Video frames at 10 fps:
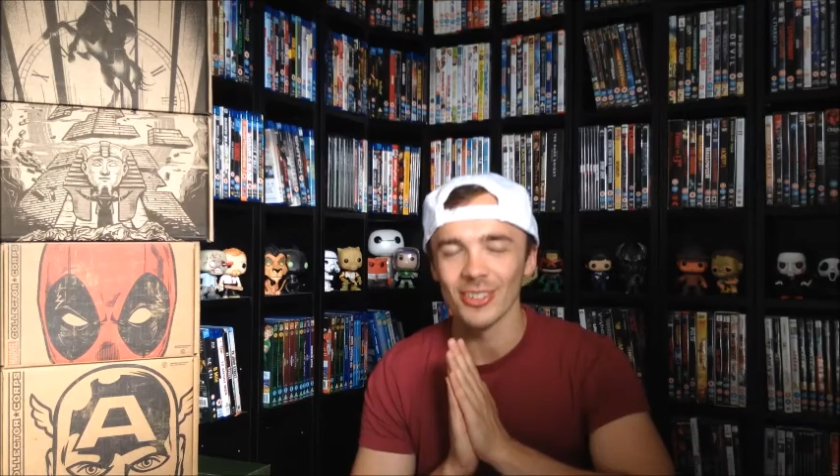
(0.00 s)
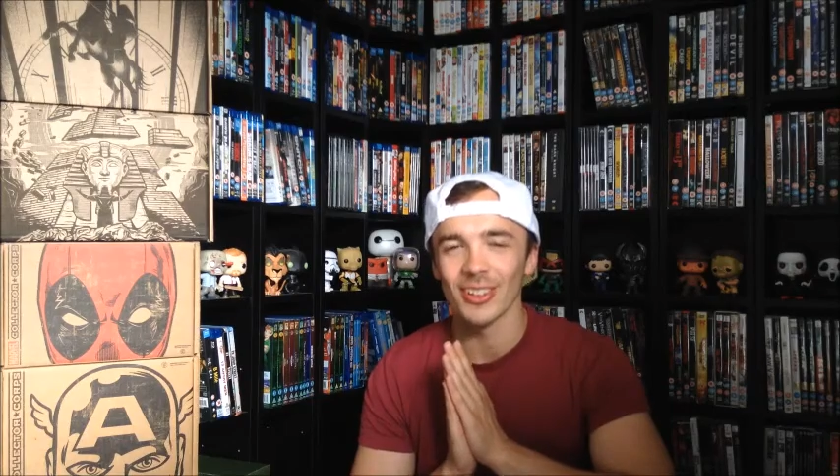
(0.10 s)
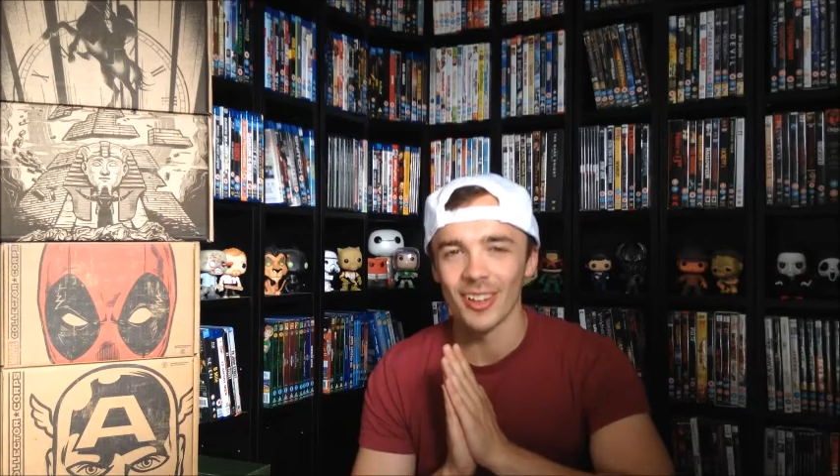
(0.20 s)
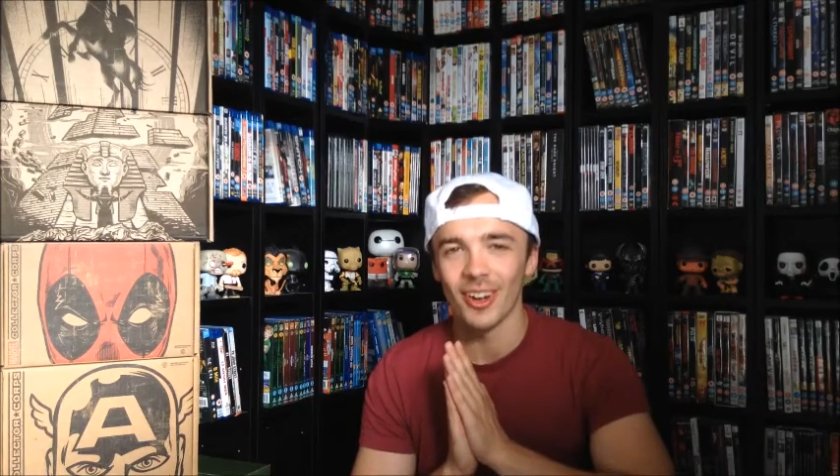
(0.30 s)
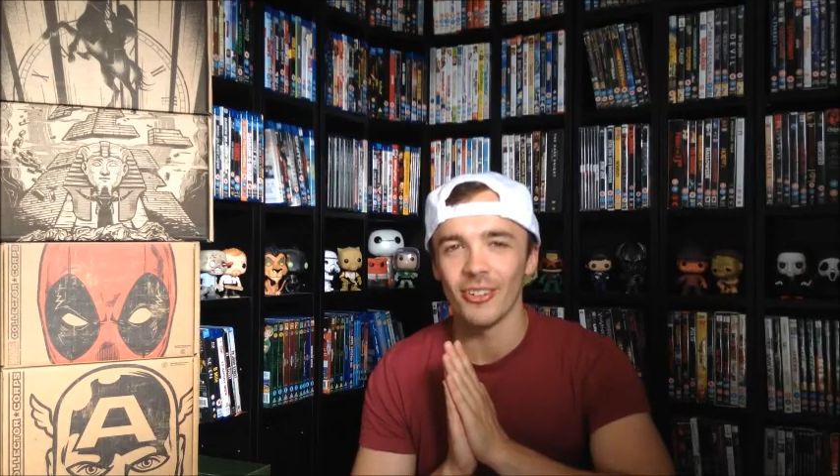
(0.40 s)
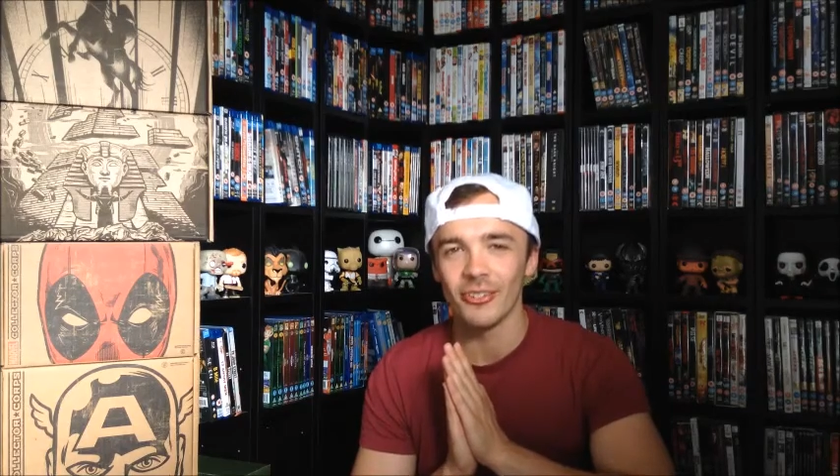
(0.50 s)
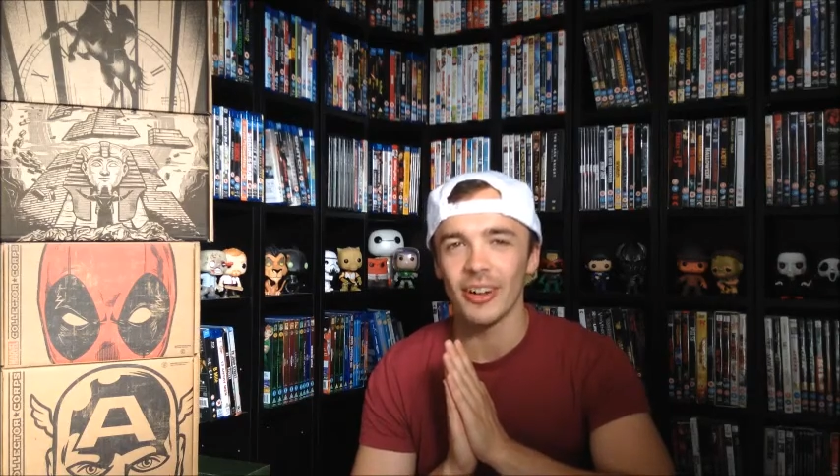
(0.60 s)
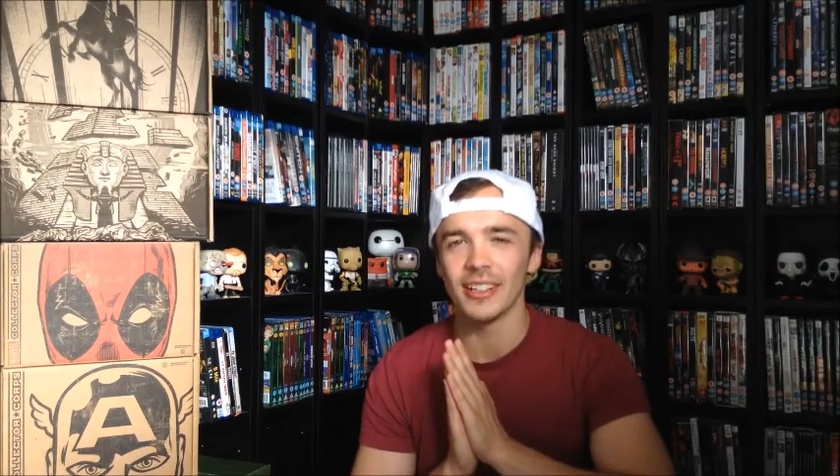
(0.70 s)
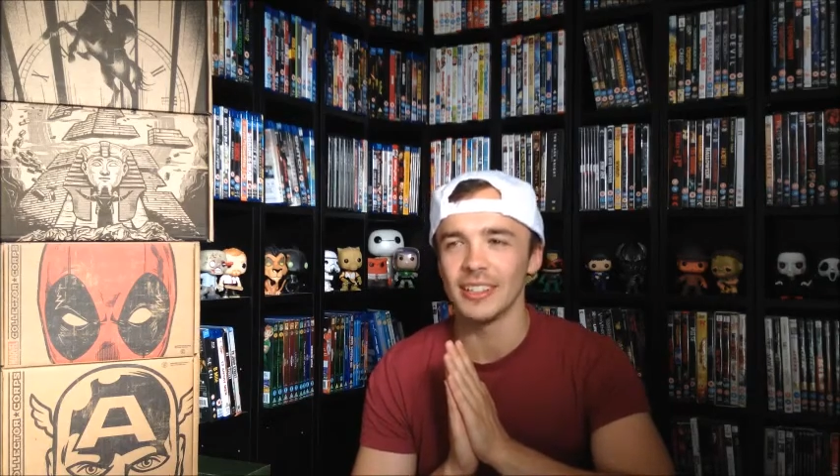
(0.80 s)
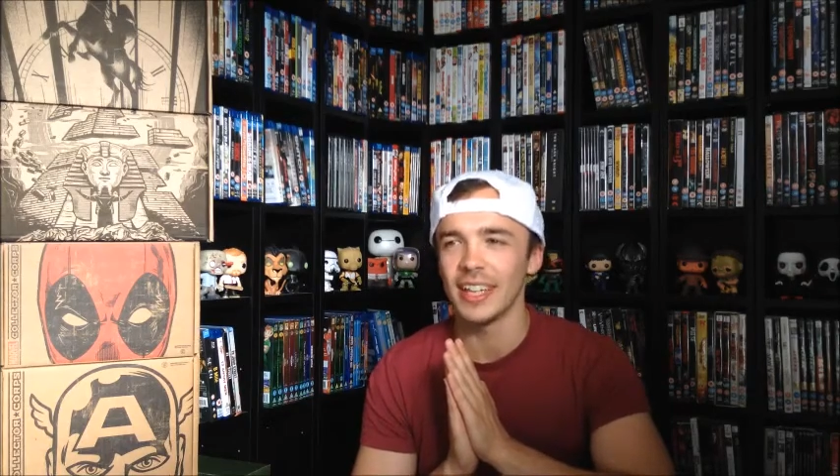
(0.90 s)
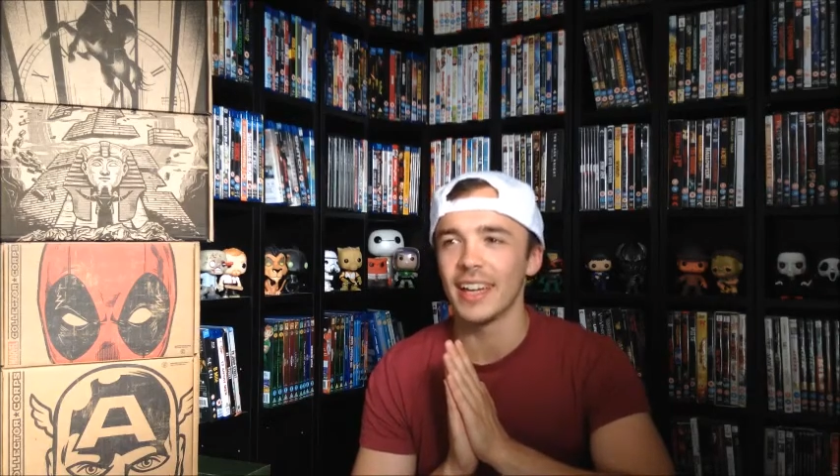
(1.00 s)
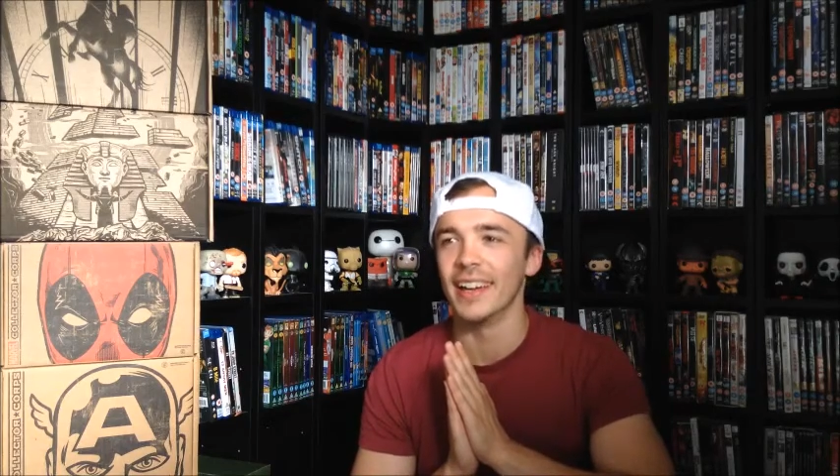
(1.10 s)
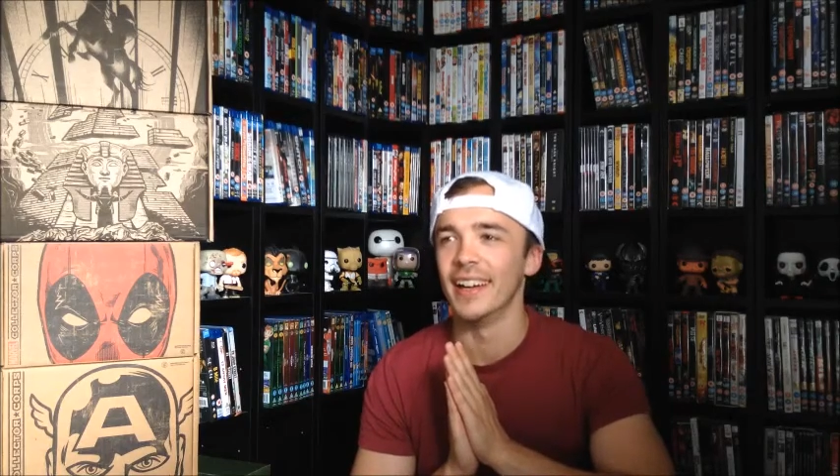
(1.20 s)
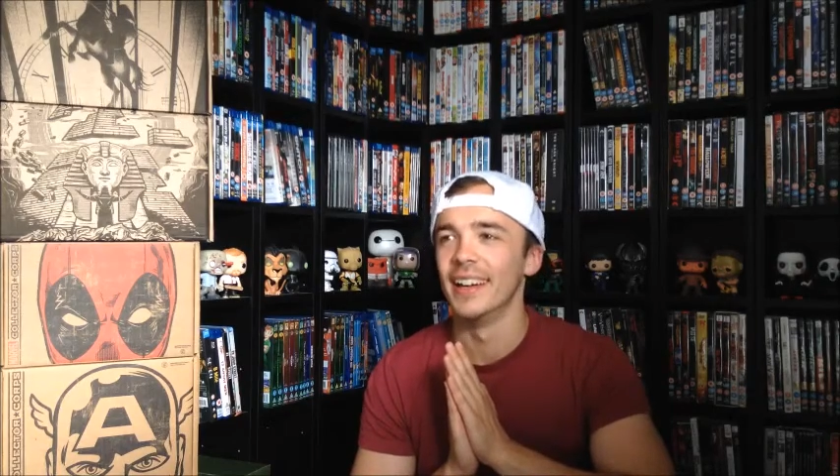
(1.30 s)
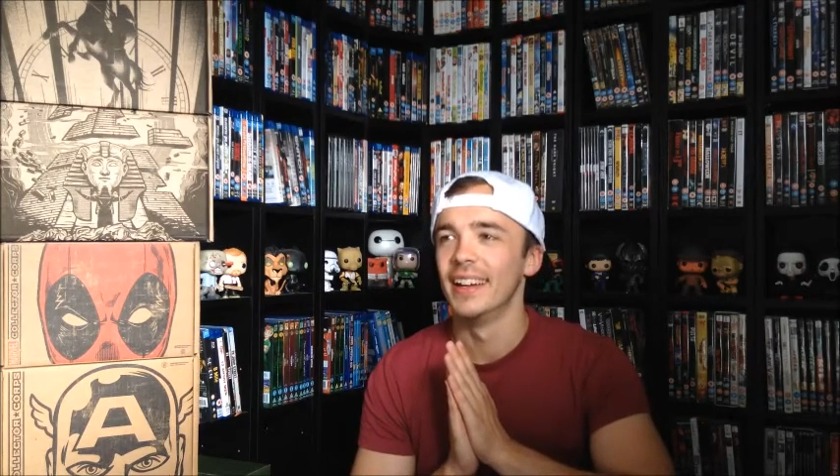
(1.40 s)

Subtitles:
was a lot of fun, yeah.